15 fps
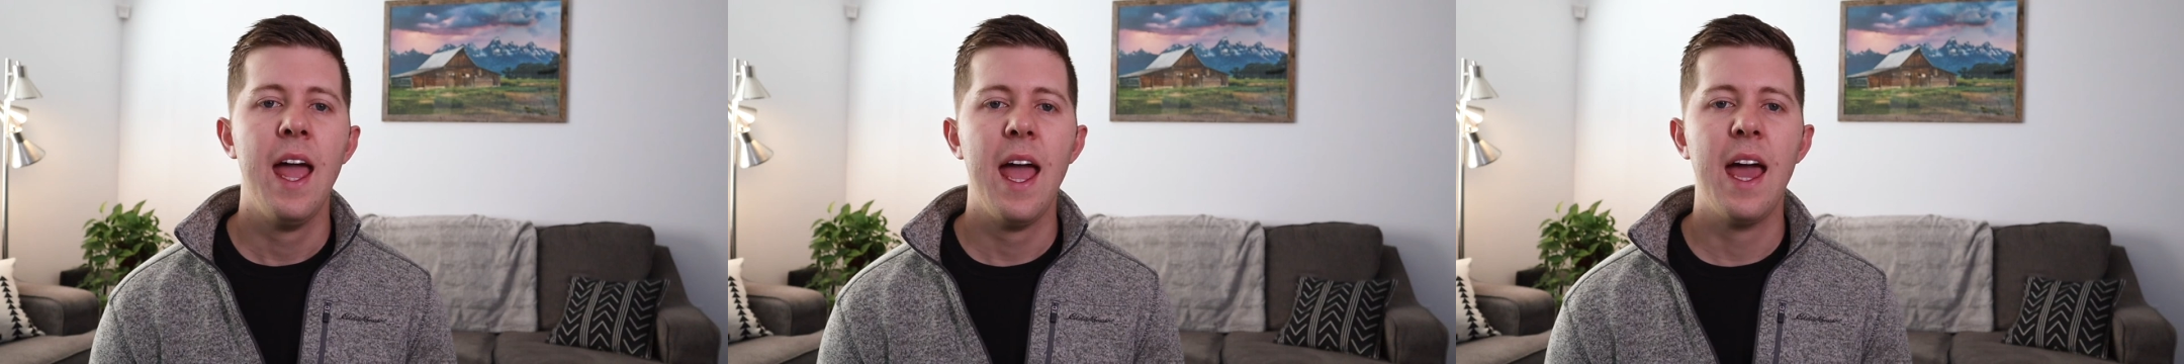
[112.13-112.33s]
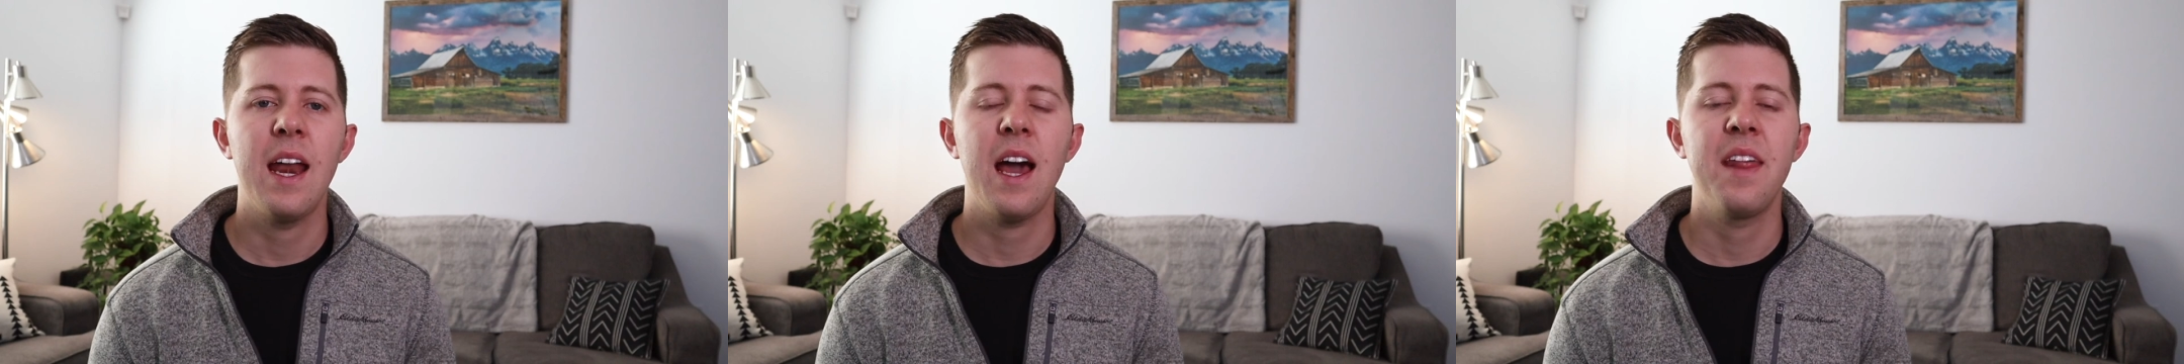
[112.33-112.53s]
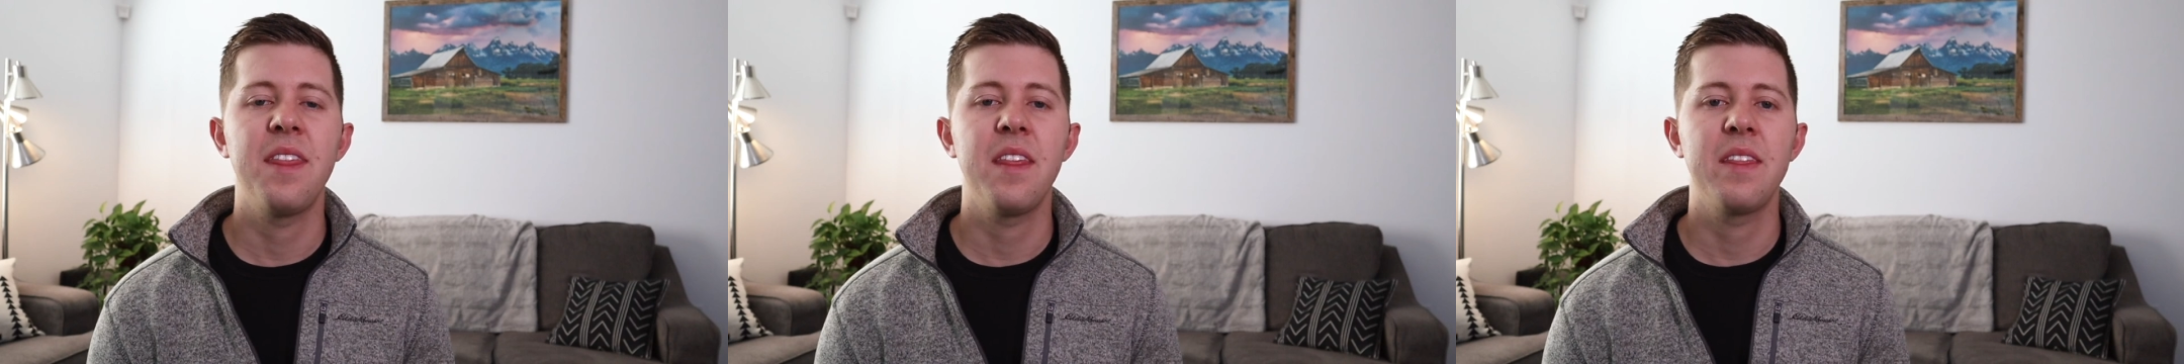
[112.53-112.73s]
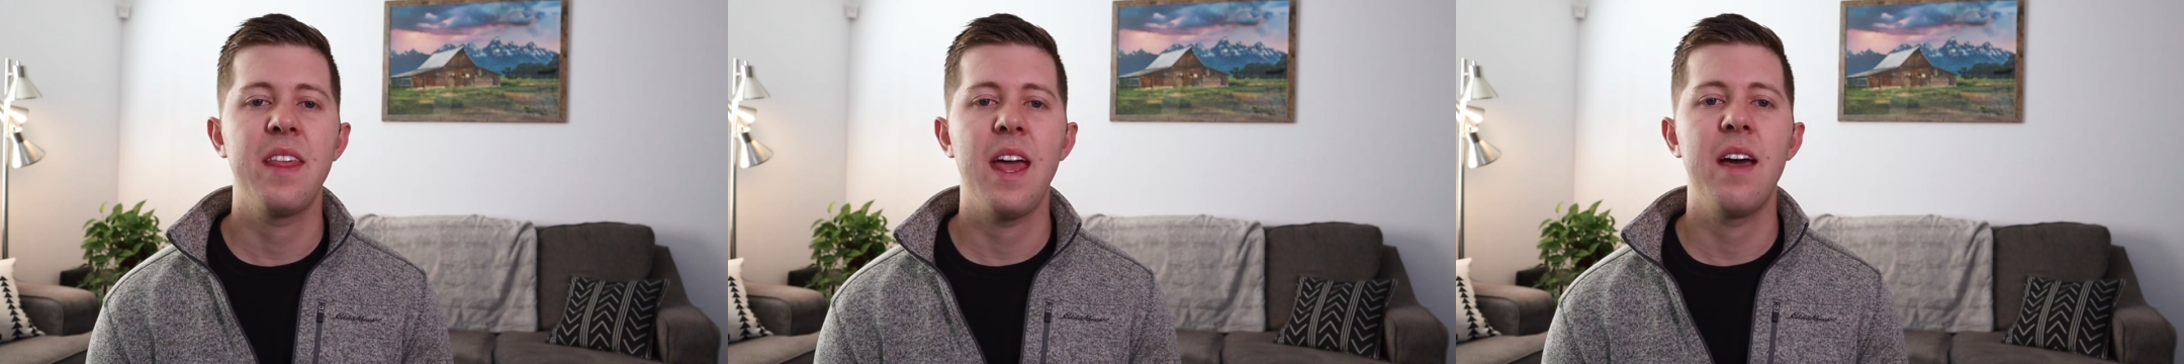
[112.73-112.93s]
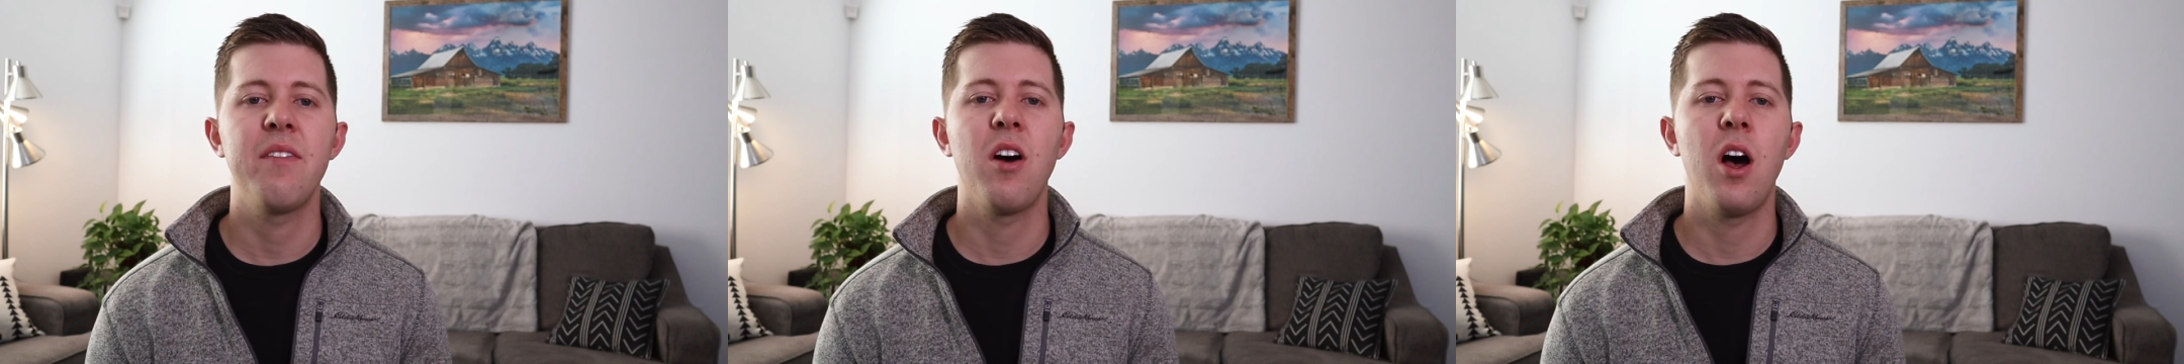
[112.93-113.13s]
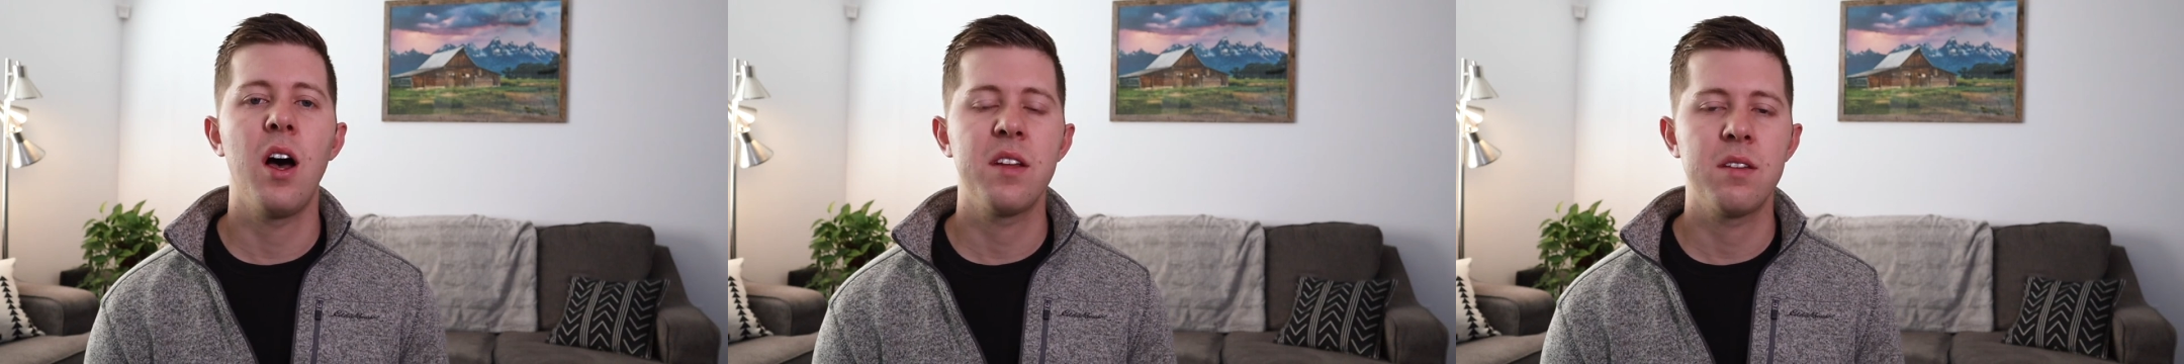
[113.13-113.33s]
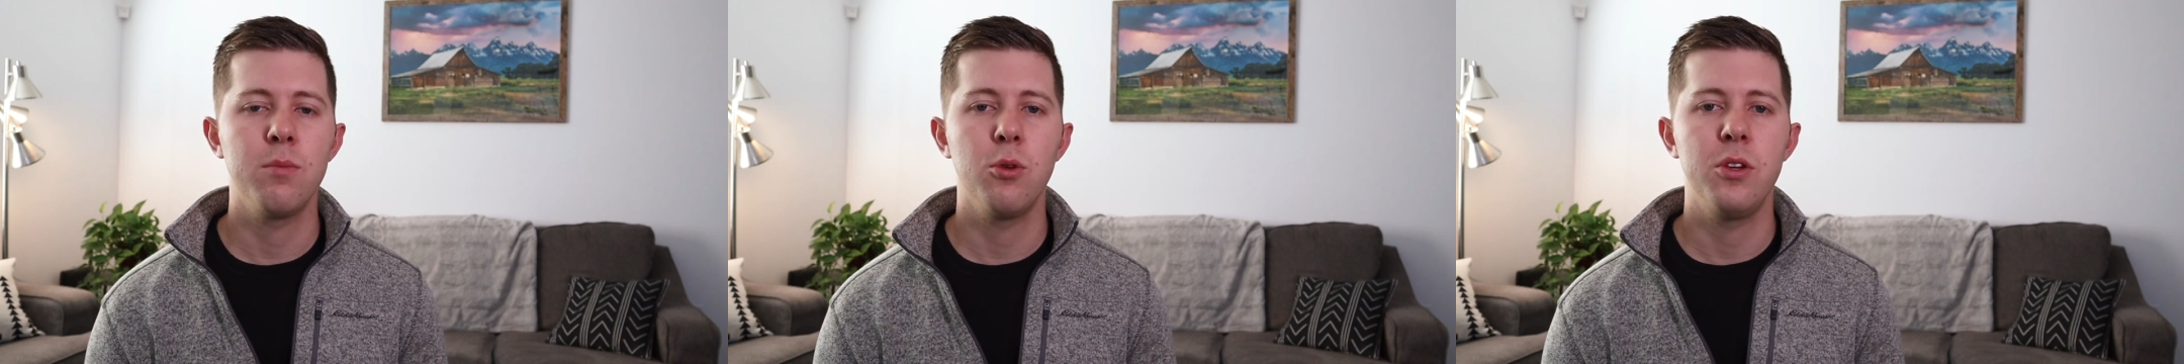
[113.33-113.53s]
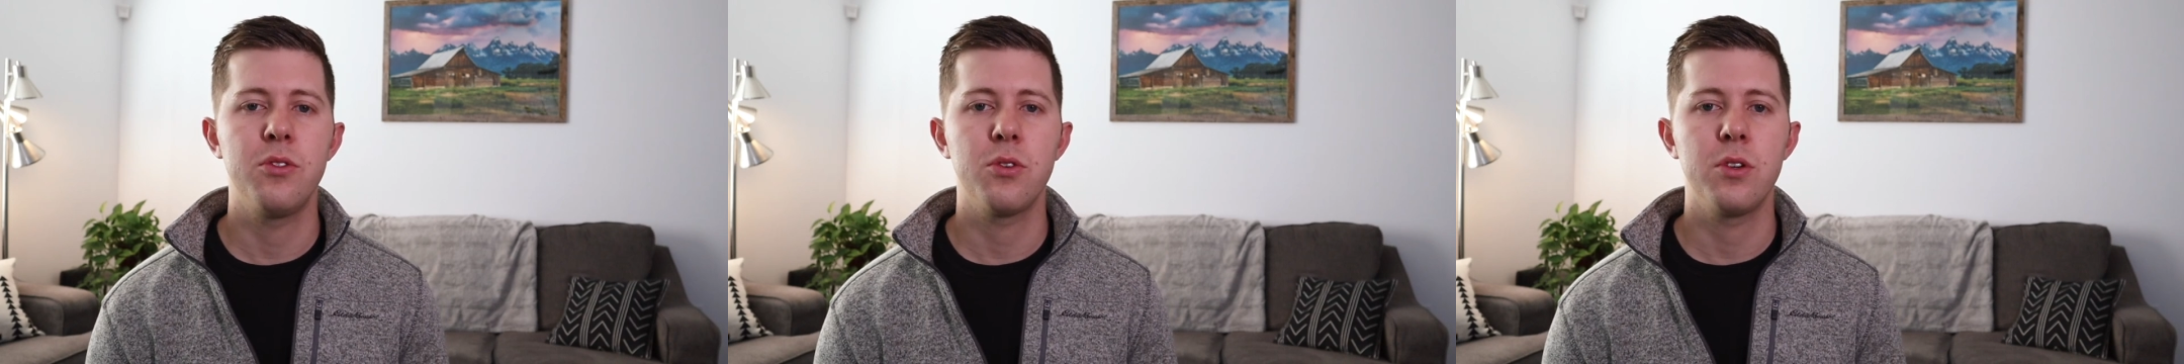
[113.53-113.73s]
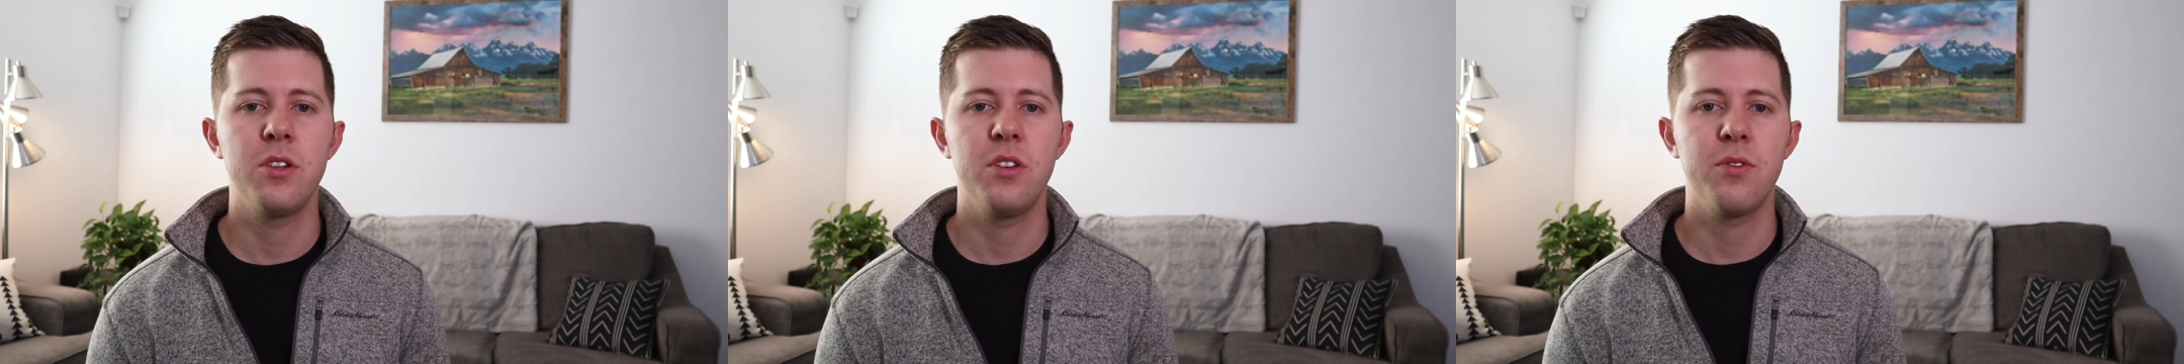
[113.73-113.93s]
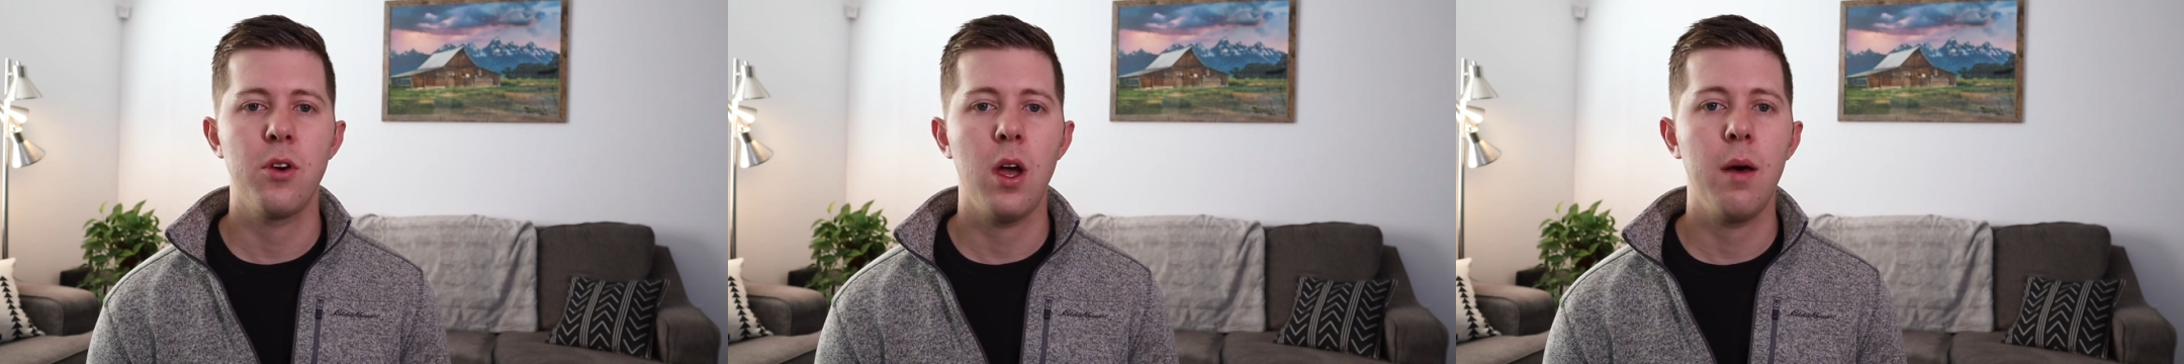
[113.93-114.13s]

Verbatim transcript: and I think they have awesome resources for